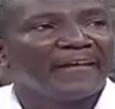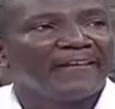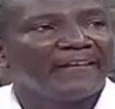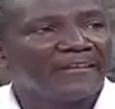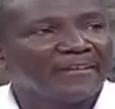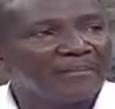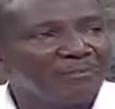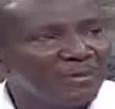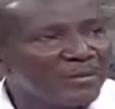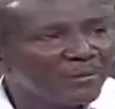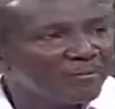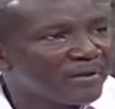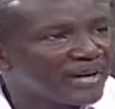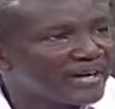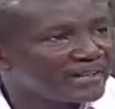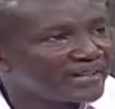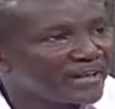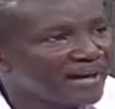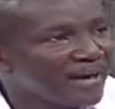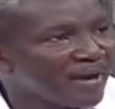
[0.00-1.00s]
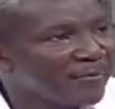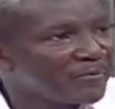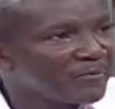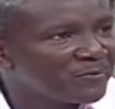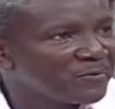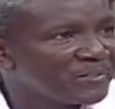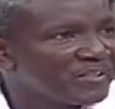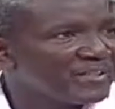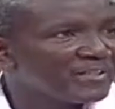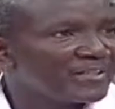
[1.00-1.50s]
These big brands are coming
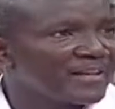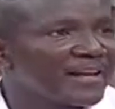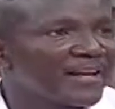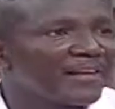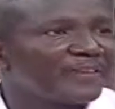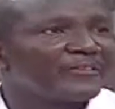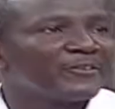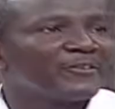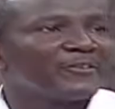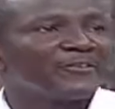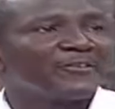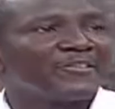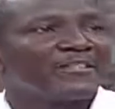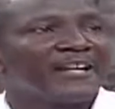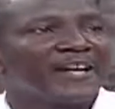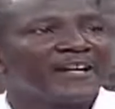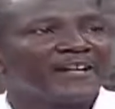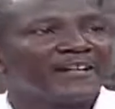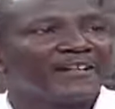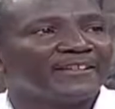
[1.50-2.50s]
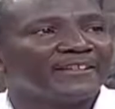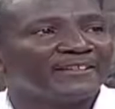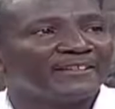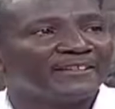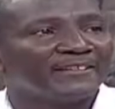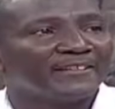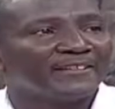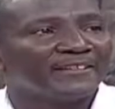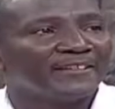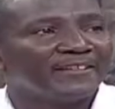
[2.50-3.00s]
with international
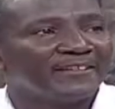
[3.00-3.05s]
standards.